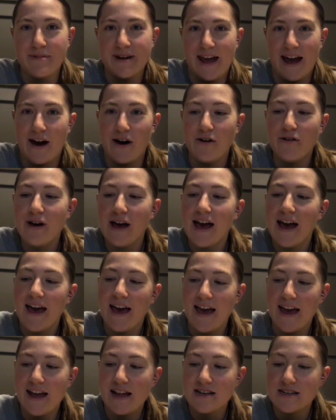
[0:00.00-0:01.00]
now,
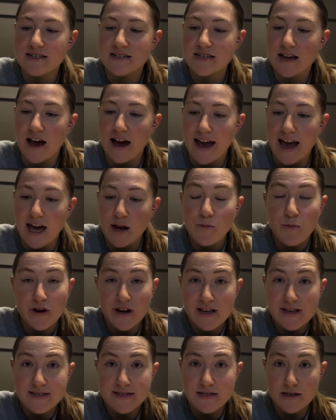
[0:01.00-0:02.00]
and I had a
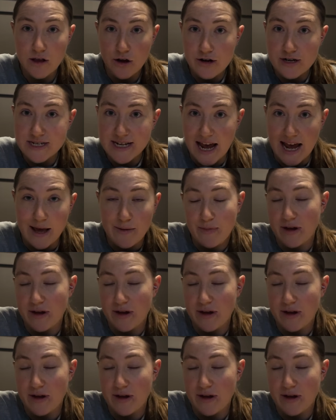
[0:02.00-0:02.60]
pretty slow day,